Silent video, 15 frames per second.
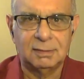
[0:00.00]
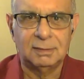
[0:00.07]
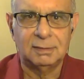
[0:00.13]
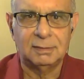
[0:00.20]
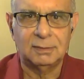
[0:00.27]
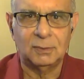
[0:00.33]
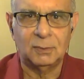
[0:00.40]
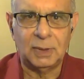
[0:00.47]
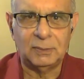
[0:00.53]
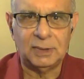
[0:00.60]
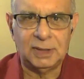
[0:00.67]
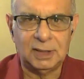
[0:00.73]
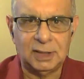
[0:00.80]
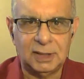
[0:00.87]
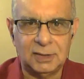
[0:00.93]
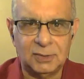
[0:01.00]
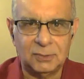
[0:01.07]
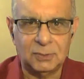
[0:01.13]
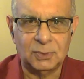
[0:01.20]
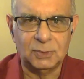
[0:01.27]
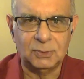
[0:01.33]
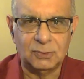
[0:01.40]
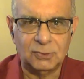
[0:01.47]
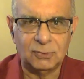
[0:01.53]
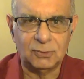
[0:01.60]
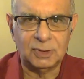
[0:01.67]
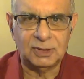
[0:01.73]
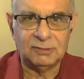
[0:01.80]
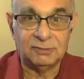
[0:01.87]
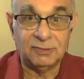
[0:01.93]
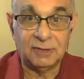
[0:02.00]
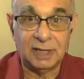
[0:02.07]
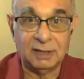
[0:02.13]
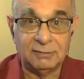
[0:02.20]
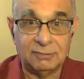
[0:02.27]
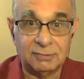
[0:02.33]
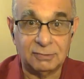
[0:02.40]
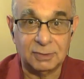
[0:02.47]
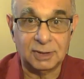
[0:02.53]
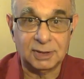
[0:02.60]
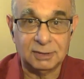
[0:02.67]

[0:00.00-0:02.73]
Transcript: the way we did in the root 3, 5, 3.